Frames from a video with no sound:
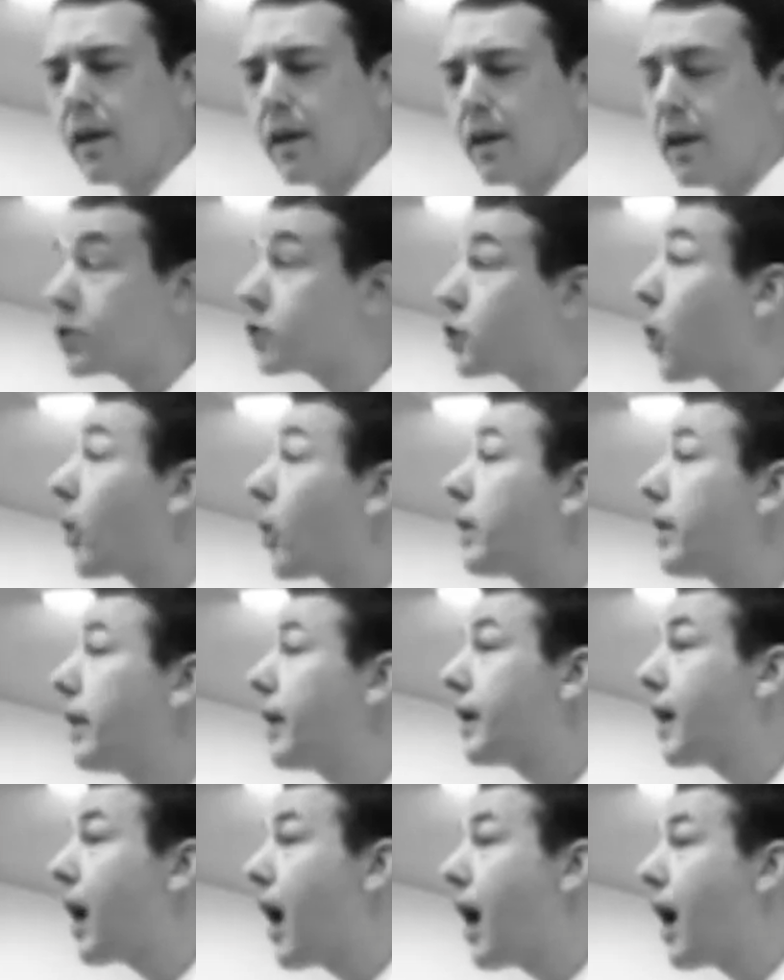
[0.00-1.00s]

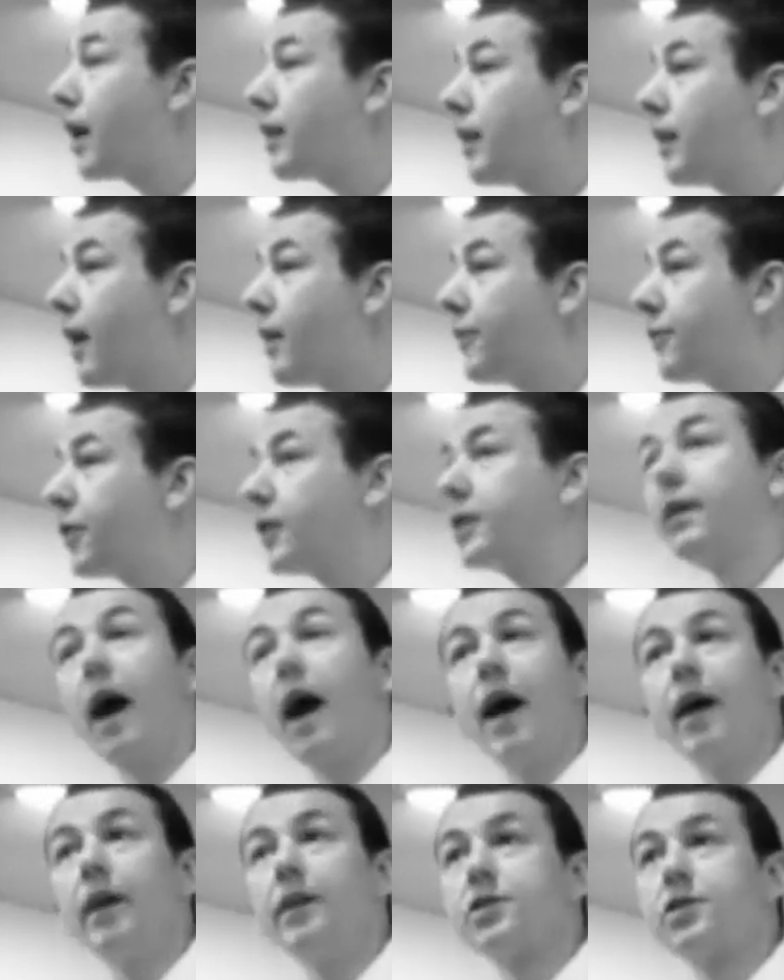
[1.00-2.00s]
Surely God loved the
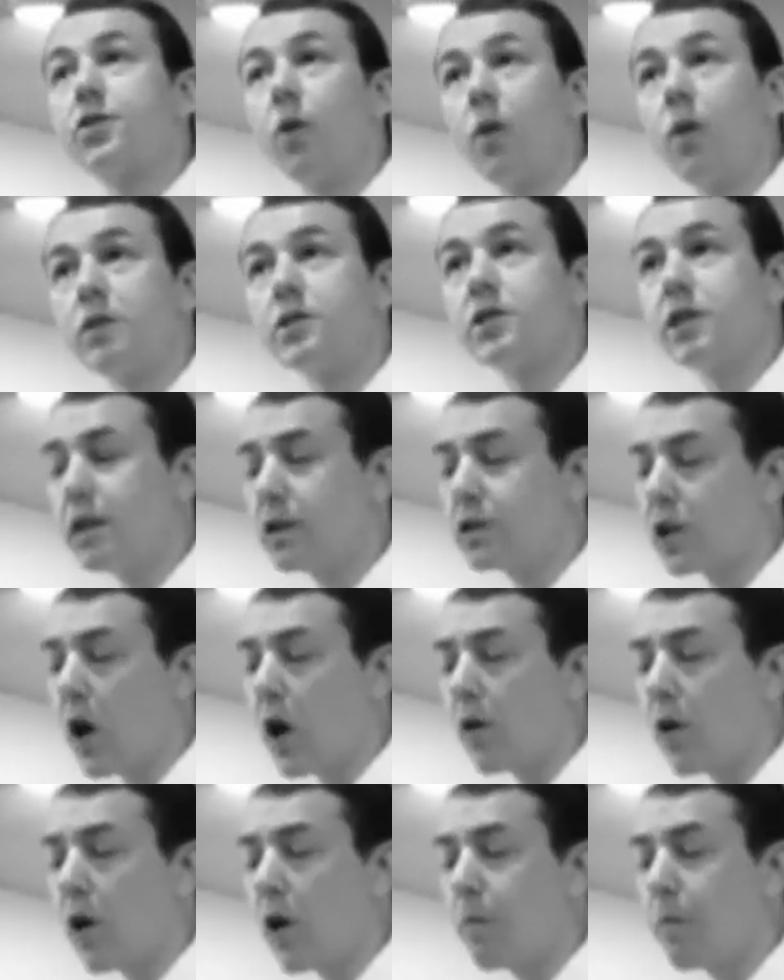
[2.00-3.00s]
dinosaurs and the
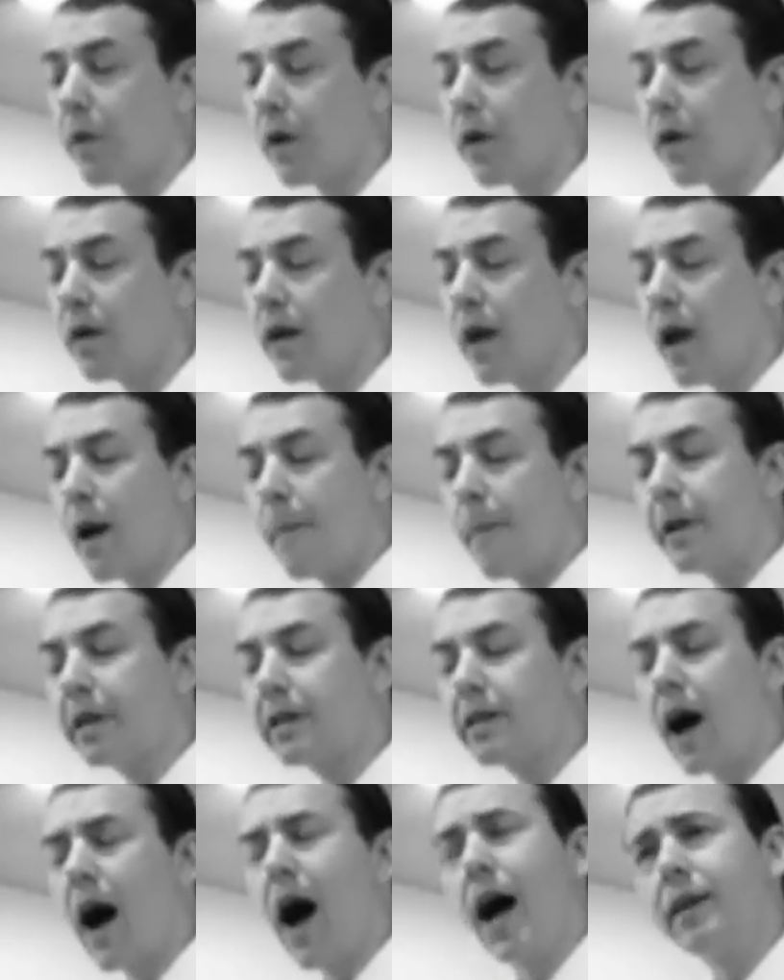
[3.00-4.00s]
dodo bird,
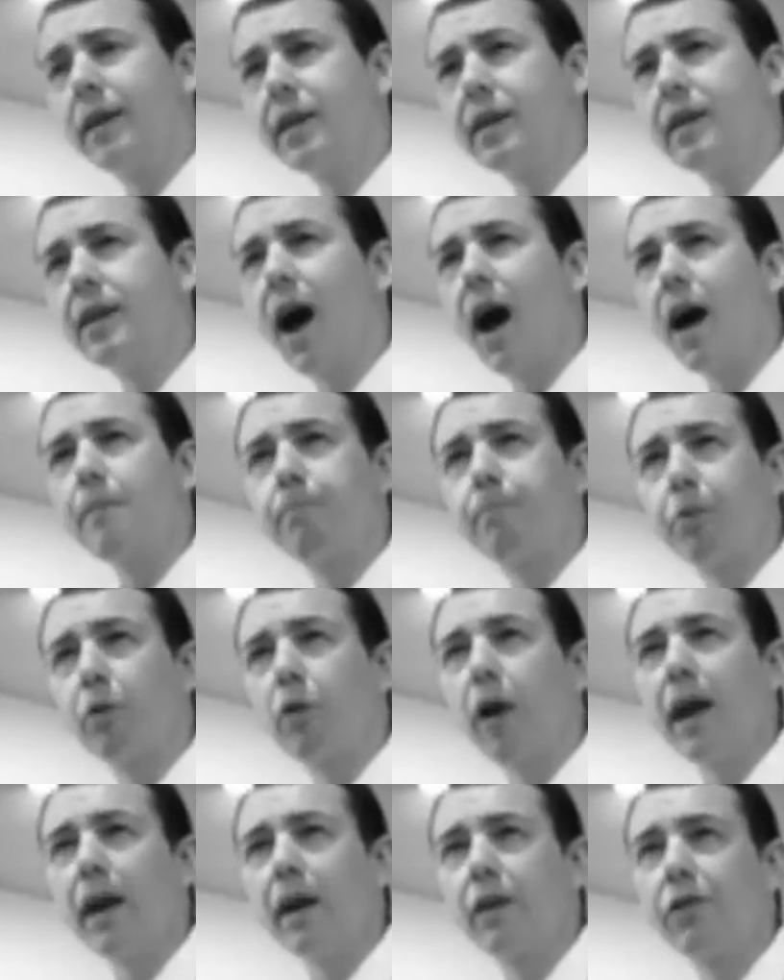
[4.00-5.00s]
but God did not
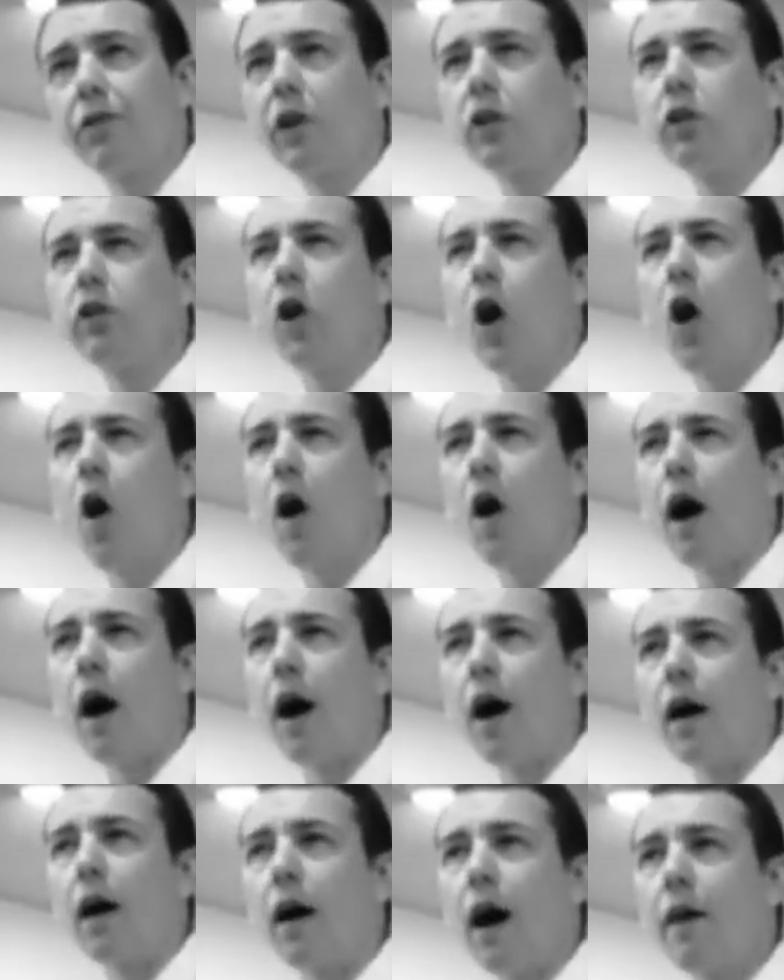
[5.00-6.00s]
break the
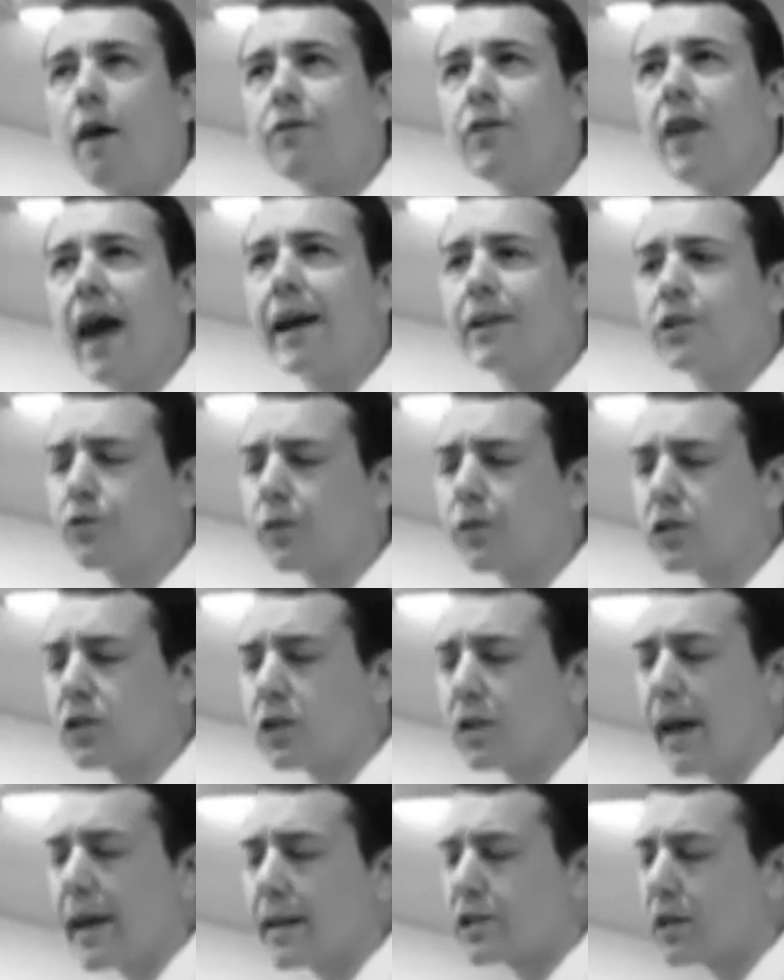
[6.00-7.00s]
law of natural
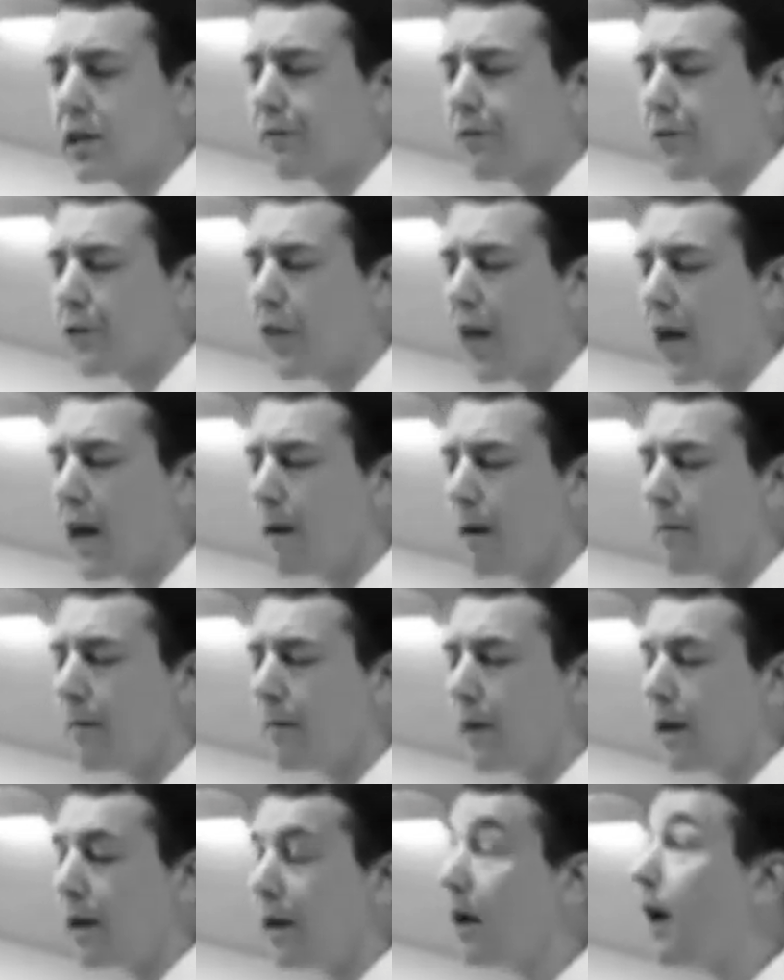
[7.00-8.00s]
selection for them,
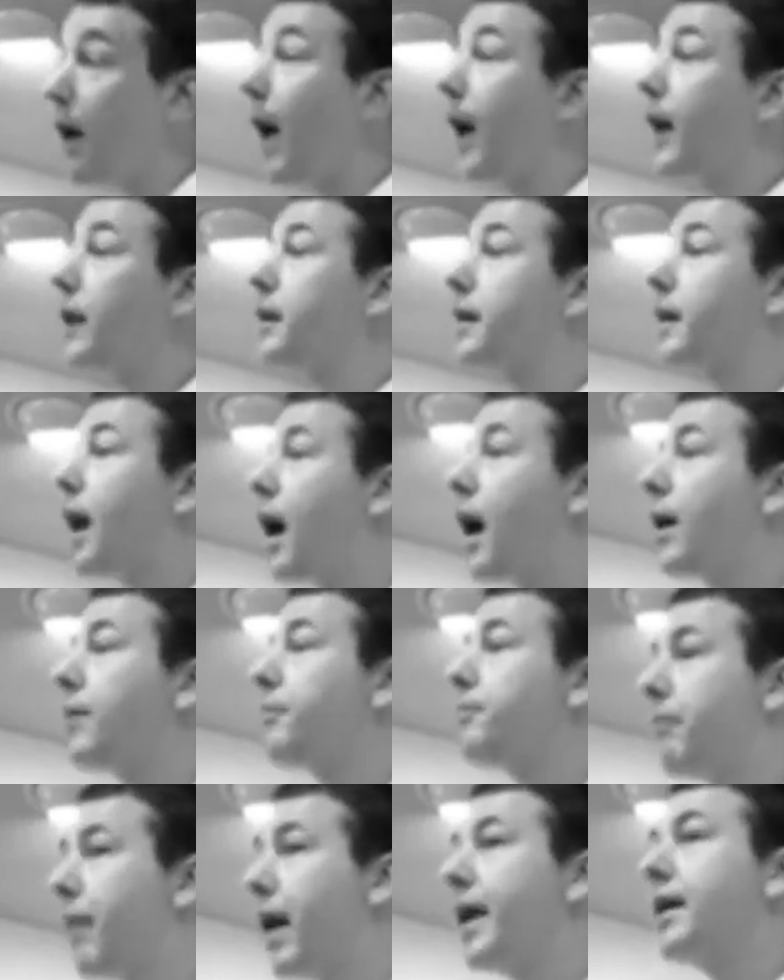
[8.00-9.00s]
and
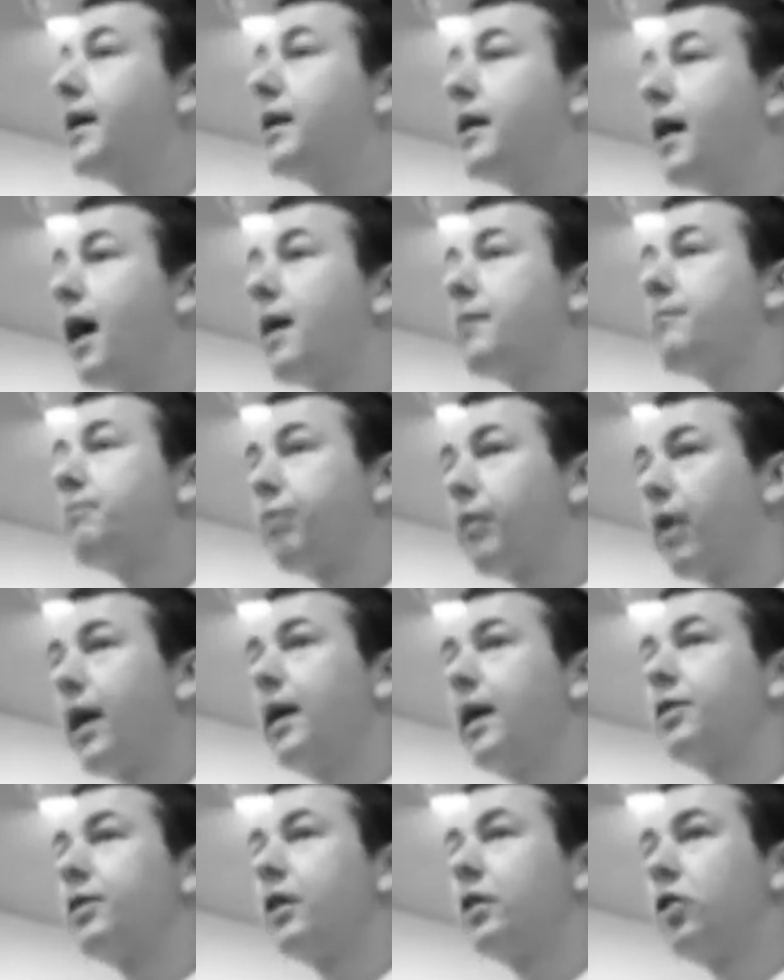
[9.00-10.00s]
God might not
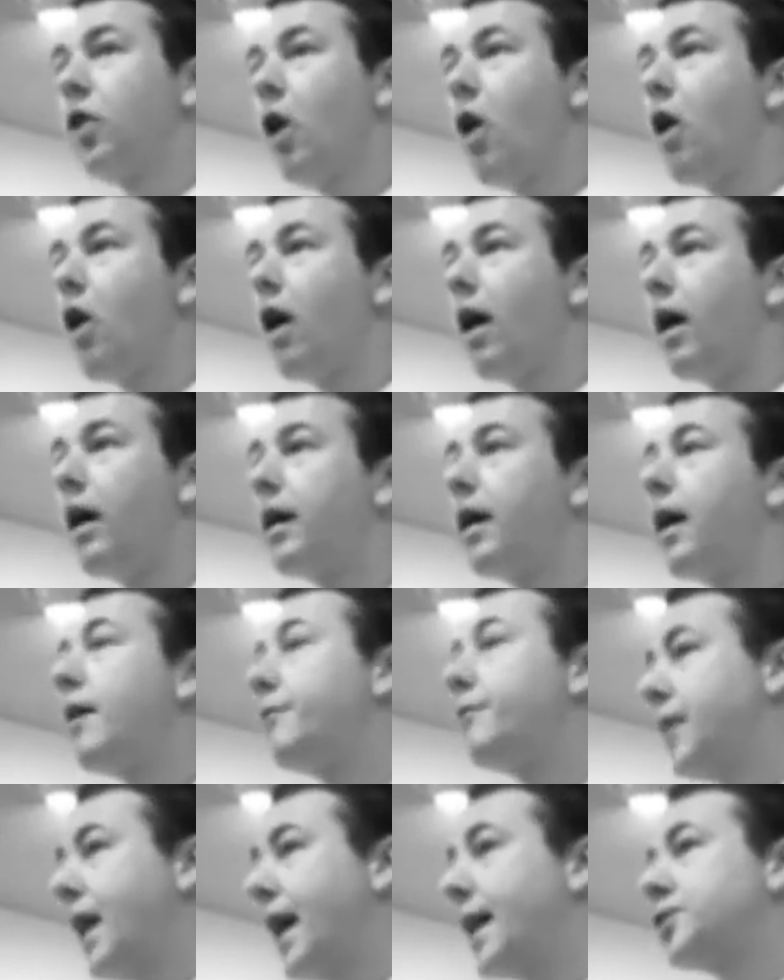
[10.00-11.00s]
break the law
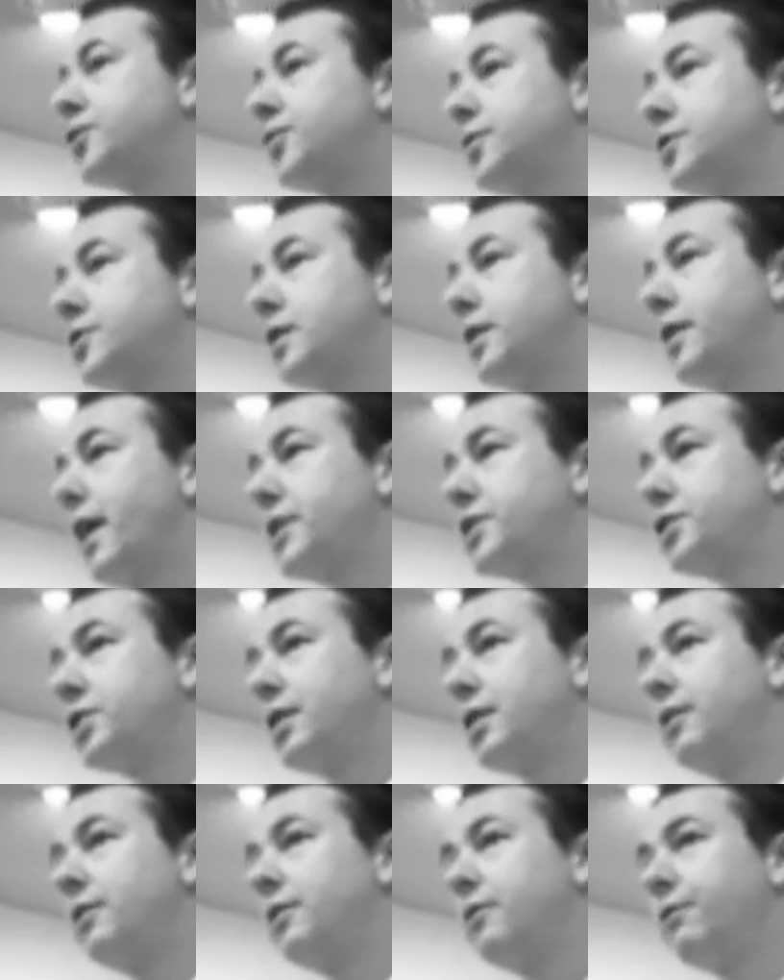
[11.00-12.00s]
of natural
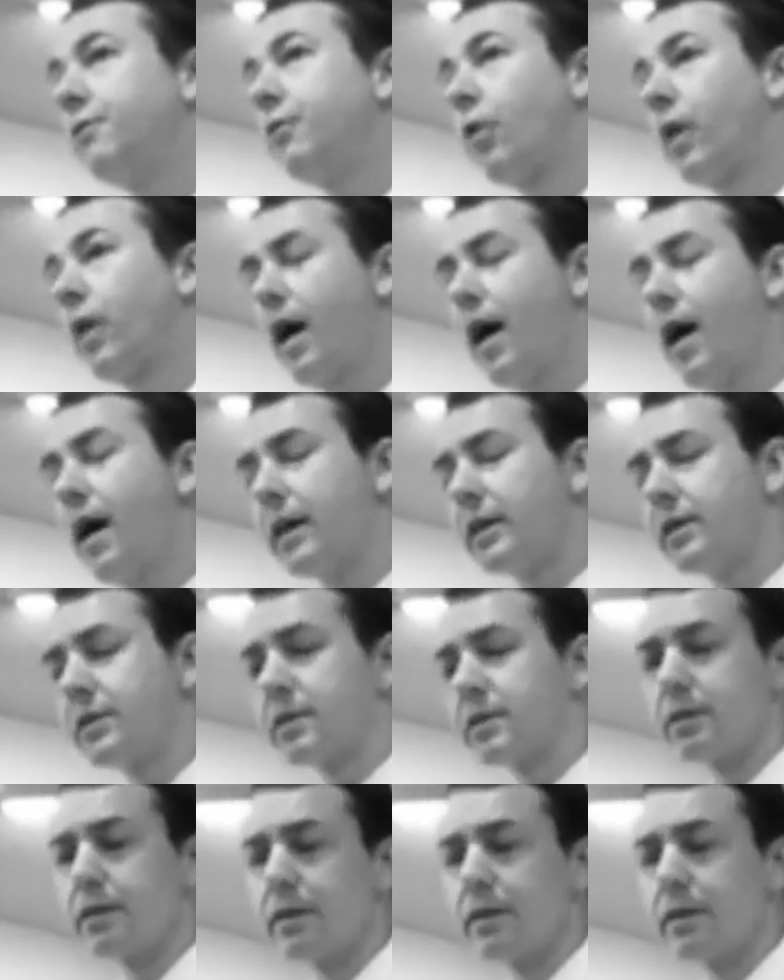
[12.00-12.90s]
selection for us.